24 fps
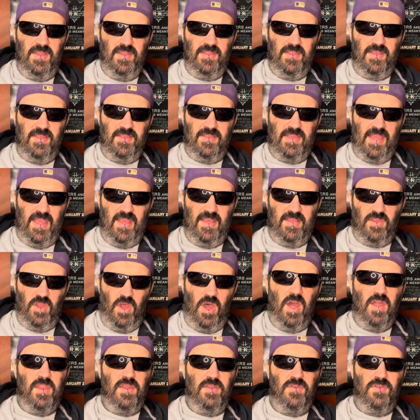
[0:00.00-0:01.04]
This has
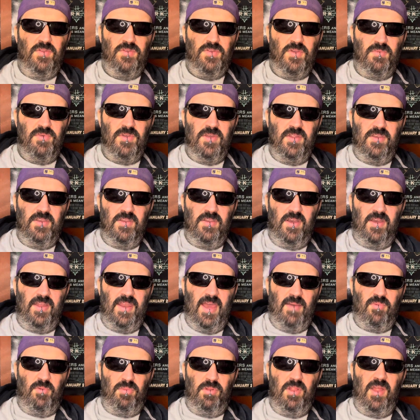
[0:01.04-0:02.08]
audio description on
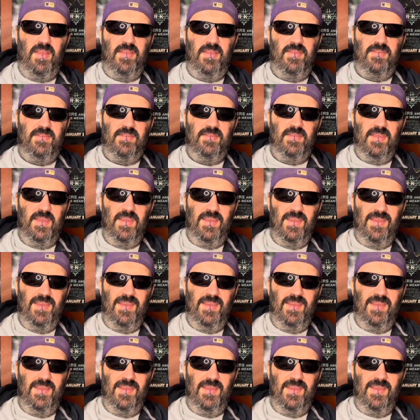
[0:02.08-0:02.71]
Apple Plus.